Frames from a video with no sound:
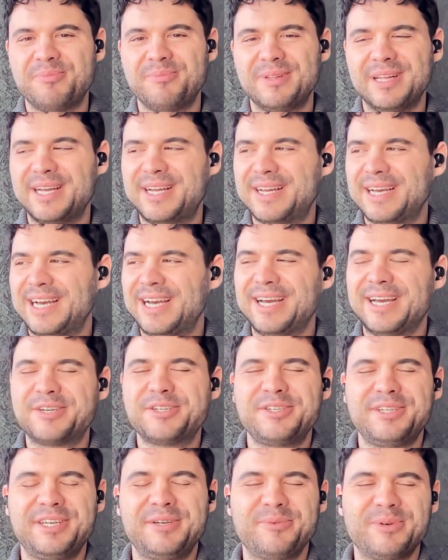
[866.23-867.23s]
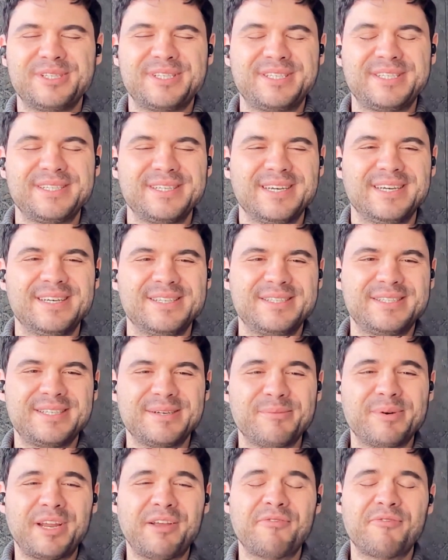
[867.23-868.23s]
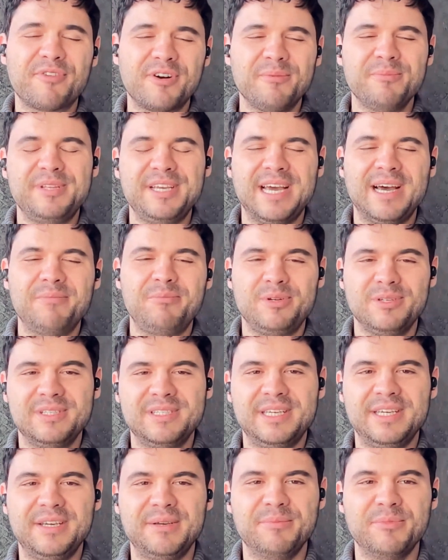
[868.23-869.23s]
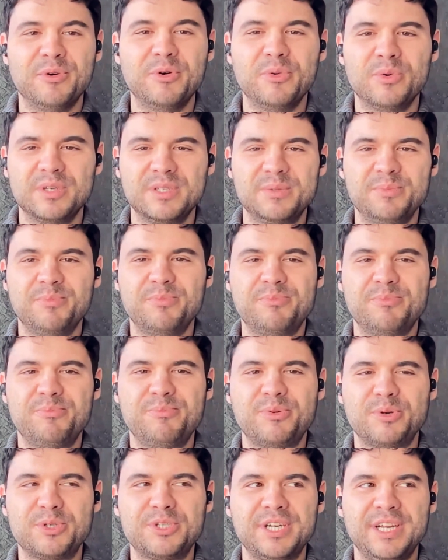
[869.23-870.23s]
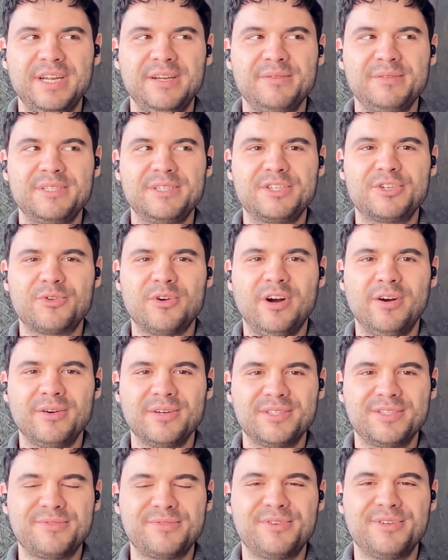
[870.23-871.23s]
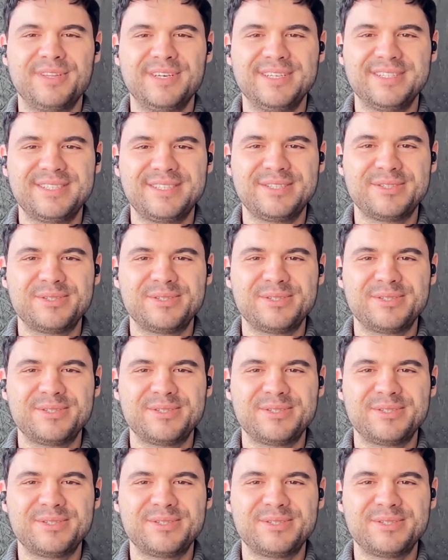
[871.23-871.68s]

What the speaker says: Like, I actually was somebody from the Apple team who was pushing the strongest for this.